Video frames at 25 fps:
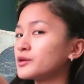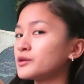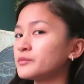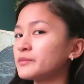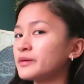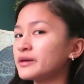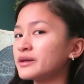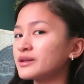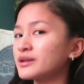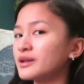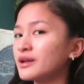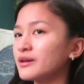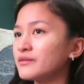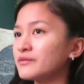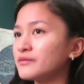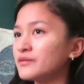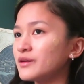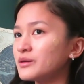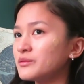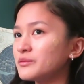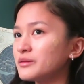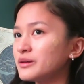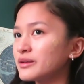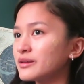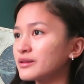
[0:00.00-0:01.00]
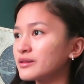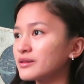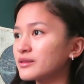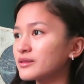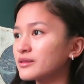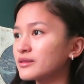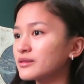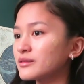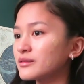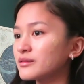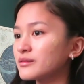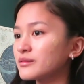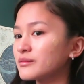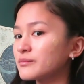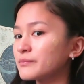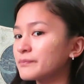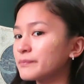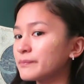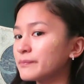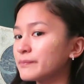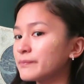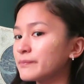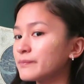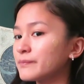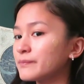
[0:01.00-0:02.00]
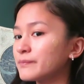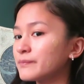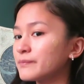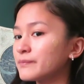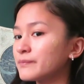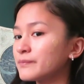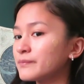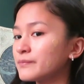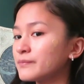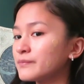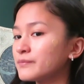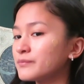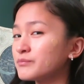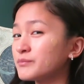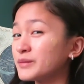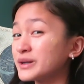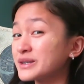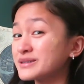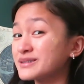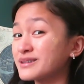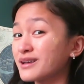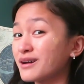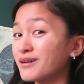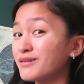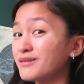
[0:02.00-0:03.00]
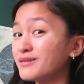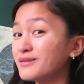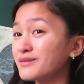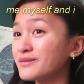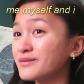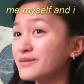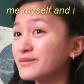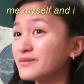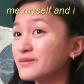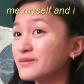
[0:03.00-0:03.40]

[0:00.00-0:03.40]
who am I gonna have fun with? Myself.